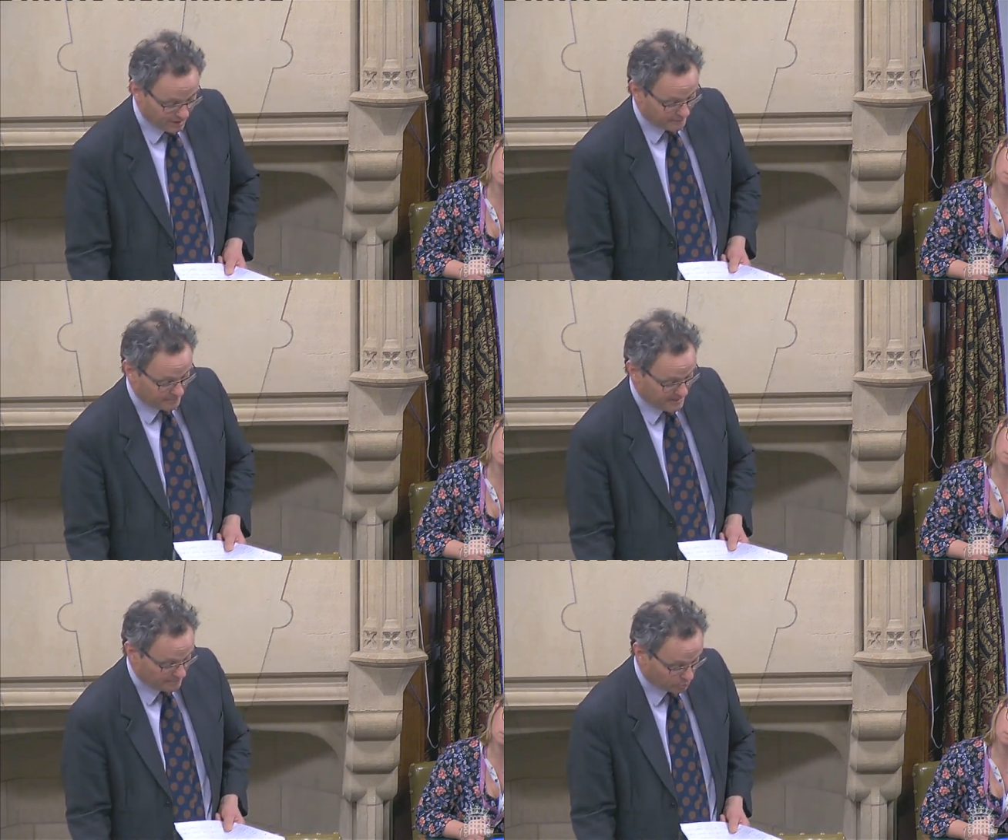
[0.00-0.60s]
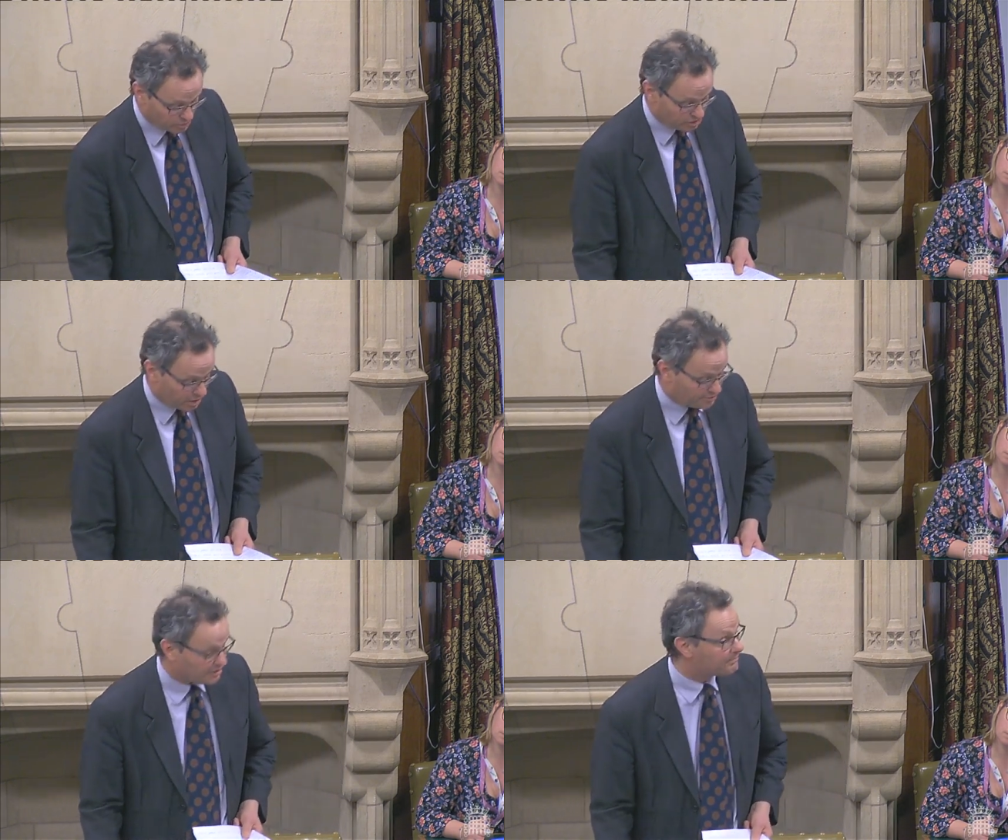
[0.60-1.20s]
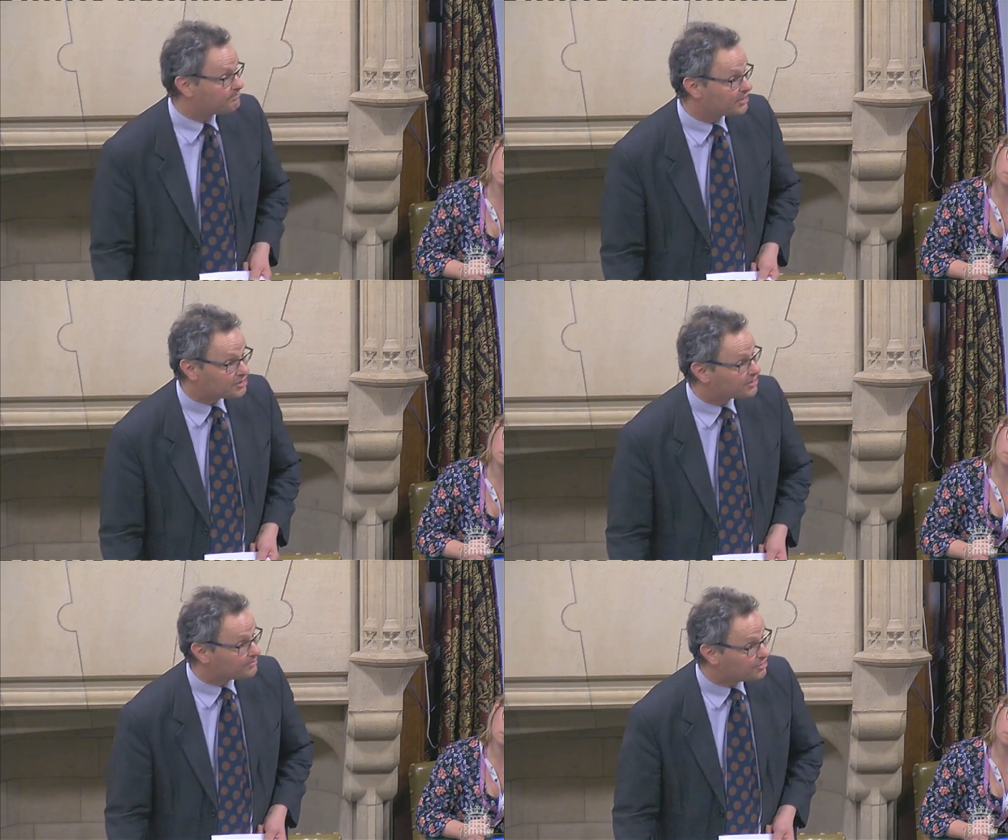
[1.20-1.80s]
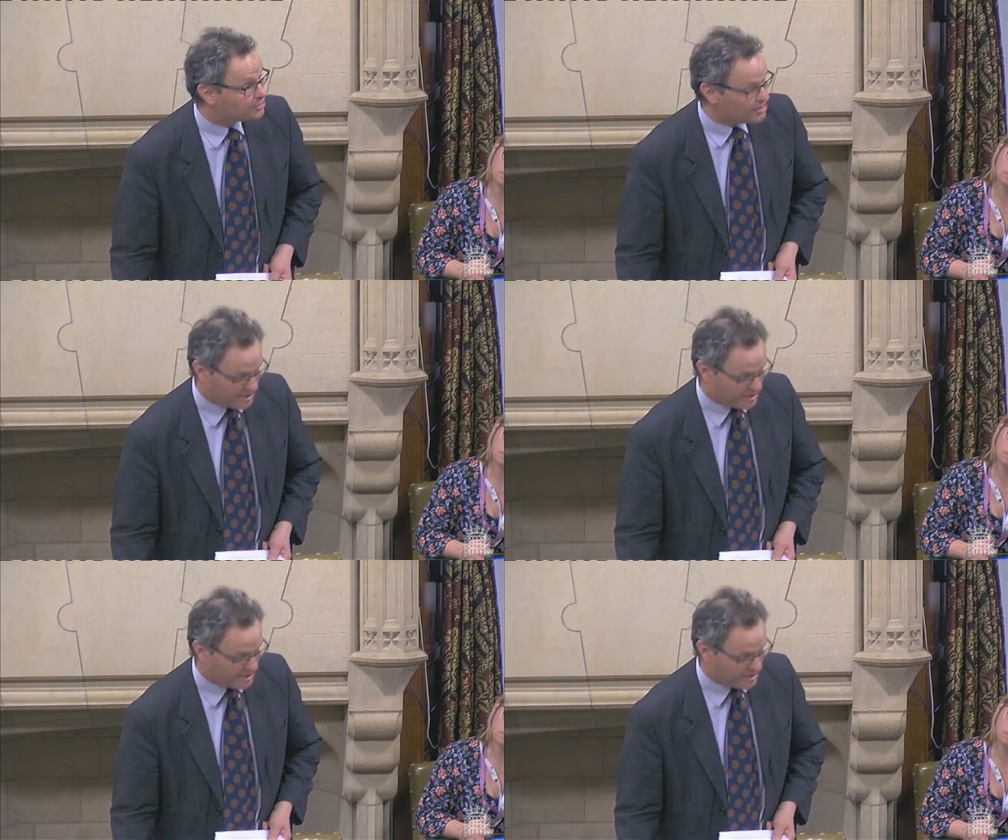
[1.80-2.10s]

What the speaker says: young people starting apprenticeships each